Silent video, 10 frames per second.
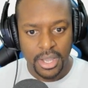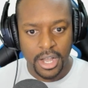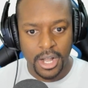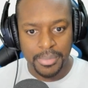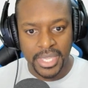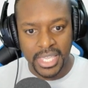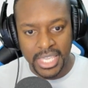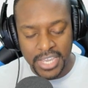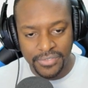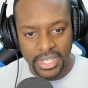Um, the
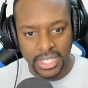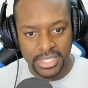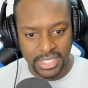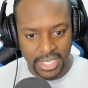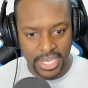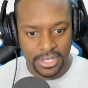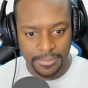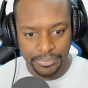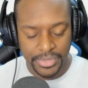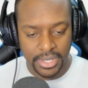evening
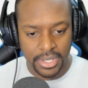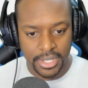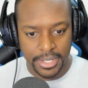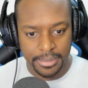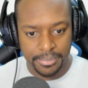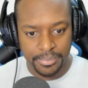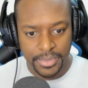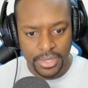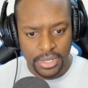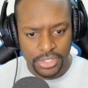cicada. Um,
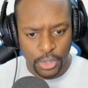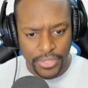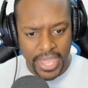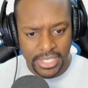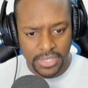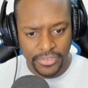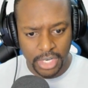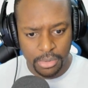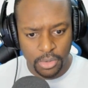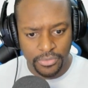so that is
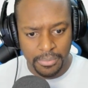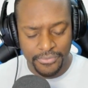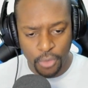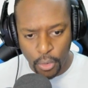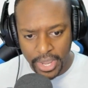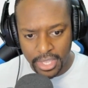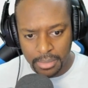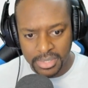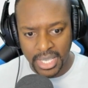available from 4 a.m.